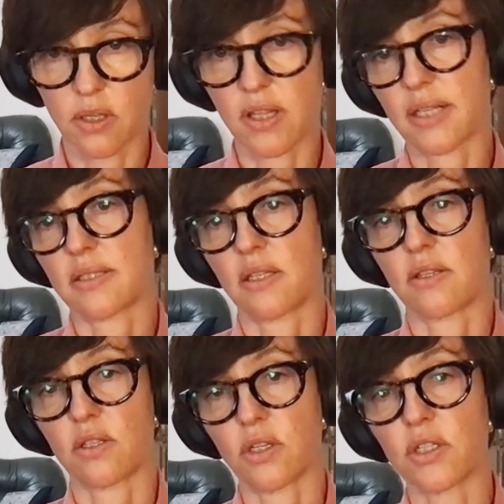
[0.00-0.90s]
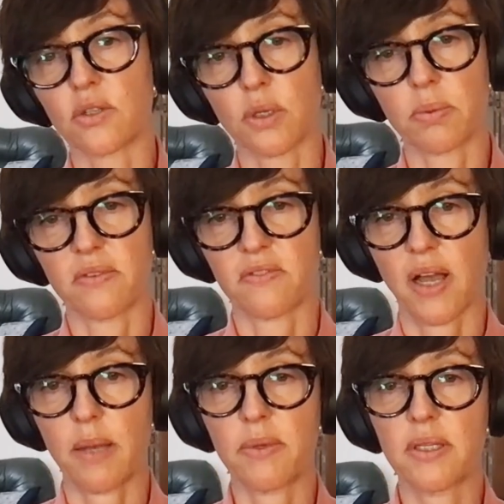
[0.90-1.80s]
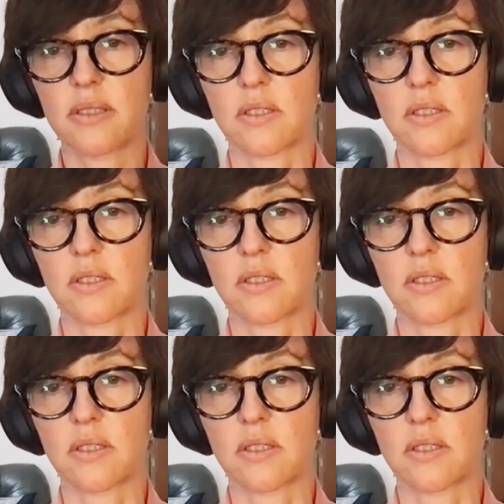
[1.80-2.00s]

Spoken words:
So that's the third group of fibers.